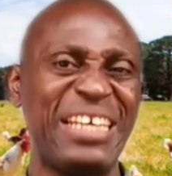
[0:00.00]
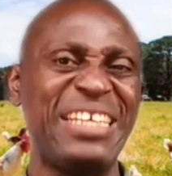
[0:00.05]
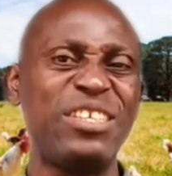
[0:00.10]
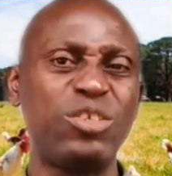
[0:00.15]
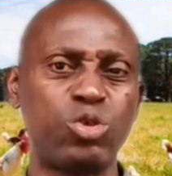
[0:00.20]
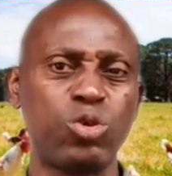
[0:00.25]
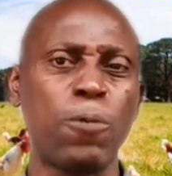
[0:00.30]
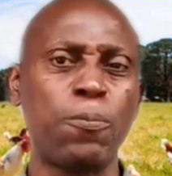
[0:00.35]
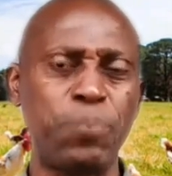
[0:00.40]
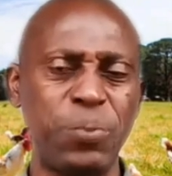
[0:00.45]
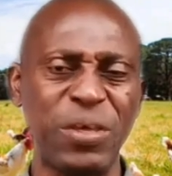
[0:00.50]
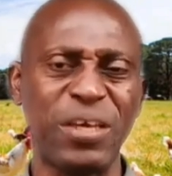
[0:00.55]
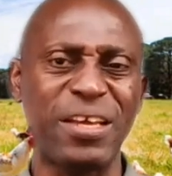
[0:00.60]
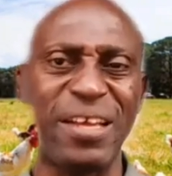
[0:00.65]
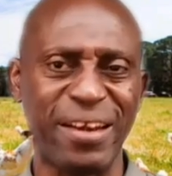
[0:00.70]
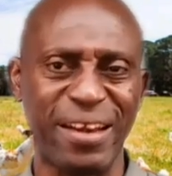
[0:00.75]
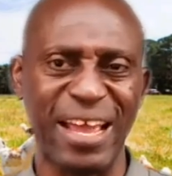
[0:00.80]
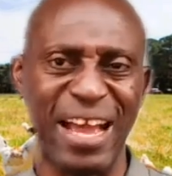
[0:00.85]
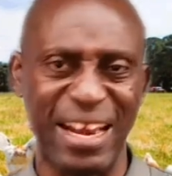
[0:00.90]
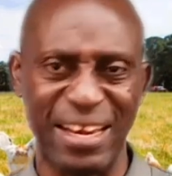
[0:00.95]
into pig
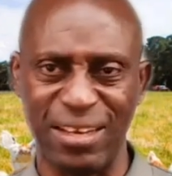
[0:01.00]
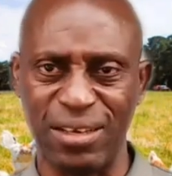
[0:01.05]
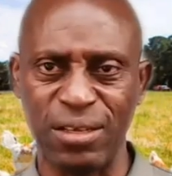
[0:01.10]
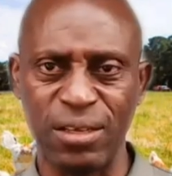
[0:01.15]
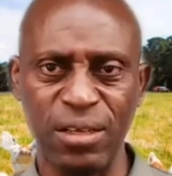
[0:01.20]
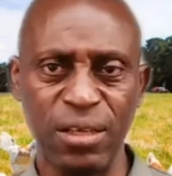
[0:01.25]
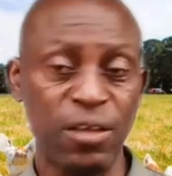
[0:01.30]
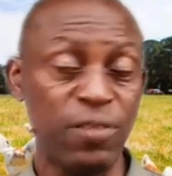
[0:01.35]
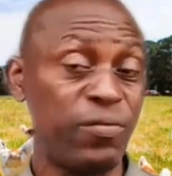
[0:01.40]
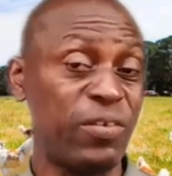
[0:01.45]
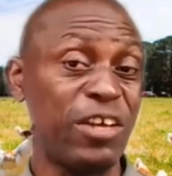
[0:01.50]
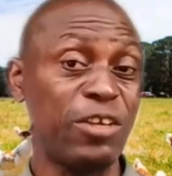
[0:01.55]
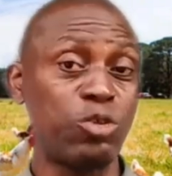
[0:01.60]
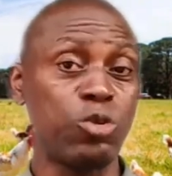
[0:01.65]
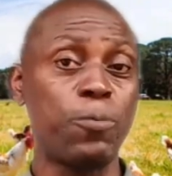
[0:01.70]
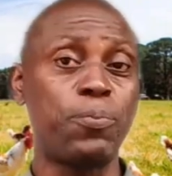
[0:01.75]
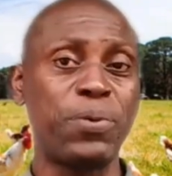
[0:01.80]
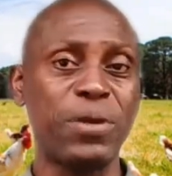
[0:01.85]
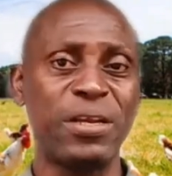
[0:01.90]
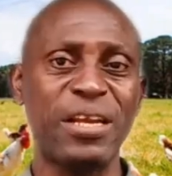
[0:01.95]
rearing. If you're
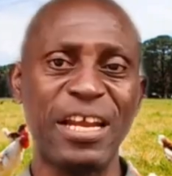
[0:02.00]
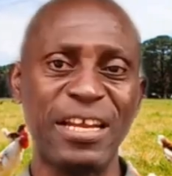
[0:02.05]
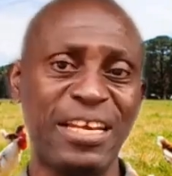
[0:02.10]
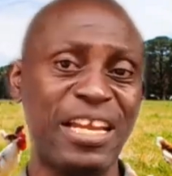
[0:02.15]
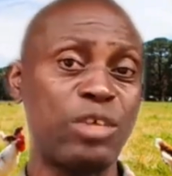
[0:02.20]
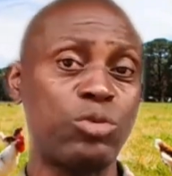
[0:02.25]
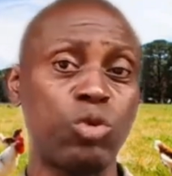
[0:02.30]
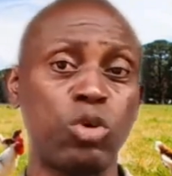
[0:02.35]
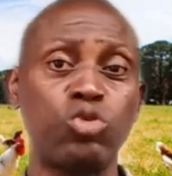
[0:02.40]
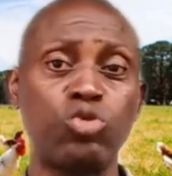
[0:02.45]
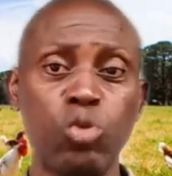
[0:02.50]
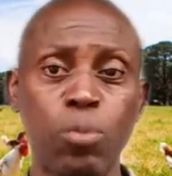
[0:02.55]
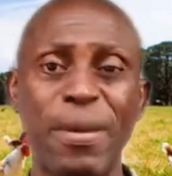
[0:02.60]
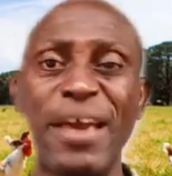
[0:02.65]
into pig rearing, that's what you